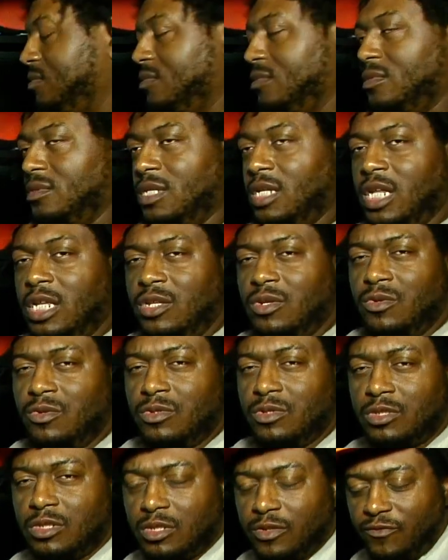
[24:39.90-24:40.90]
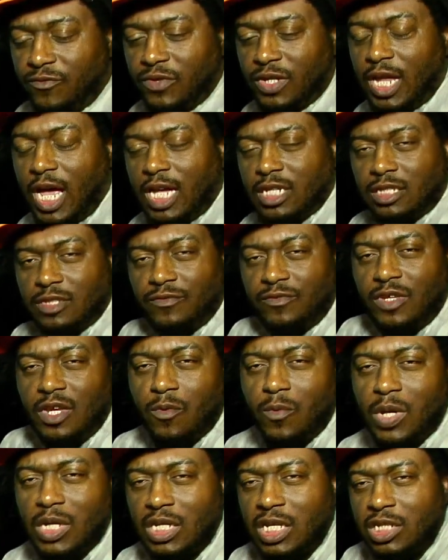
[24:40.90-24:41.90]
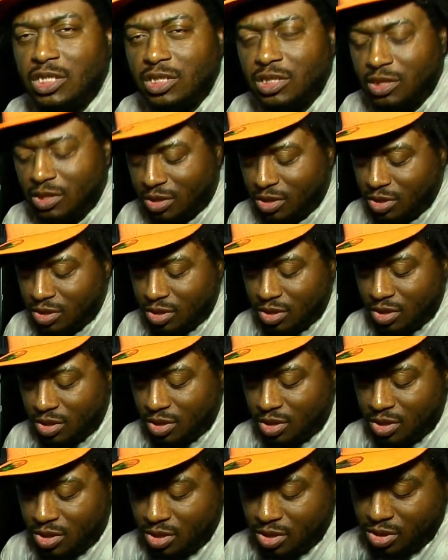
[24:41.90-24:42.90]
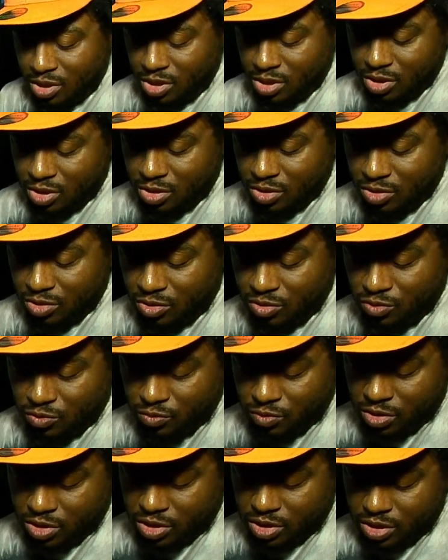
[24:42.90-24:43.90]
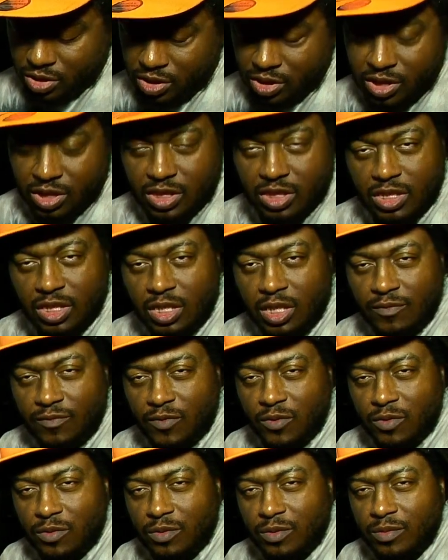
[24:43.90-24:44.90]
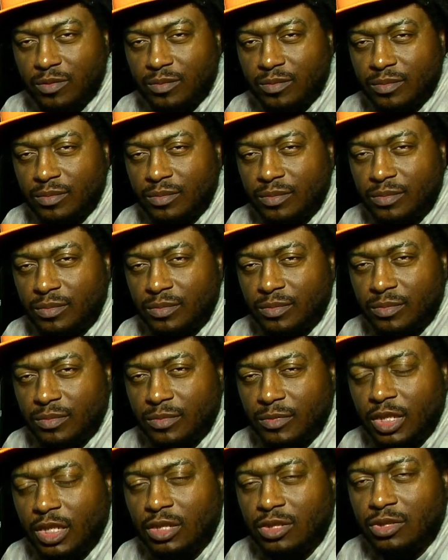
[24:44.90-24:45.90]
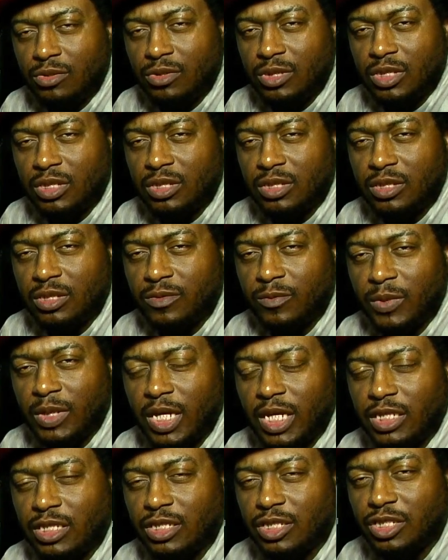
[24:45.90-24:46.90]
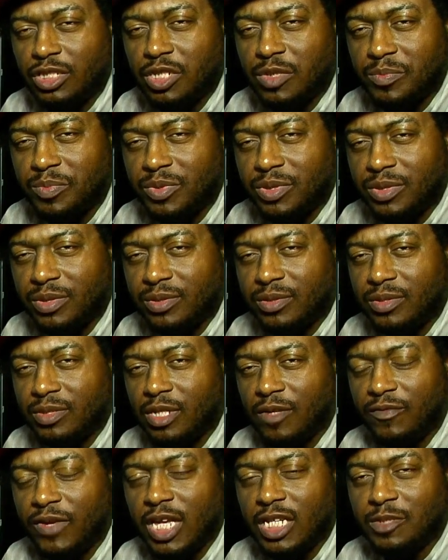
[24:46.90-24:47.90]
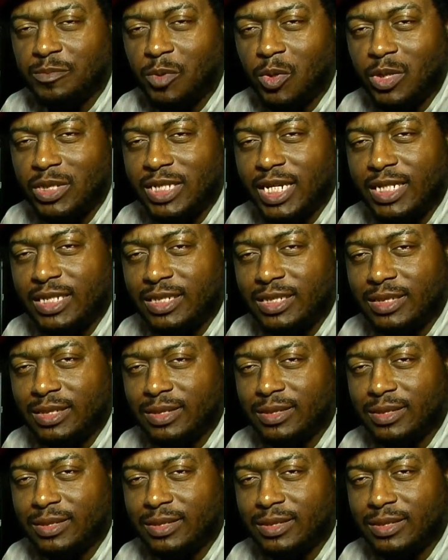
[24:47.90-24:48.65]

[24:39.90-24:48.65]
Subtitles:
And they use philosophy and religion to deceive you into this relationship of exploitation.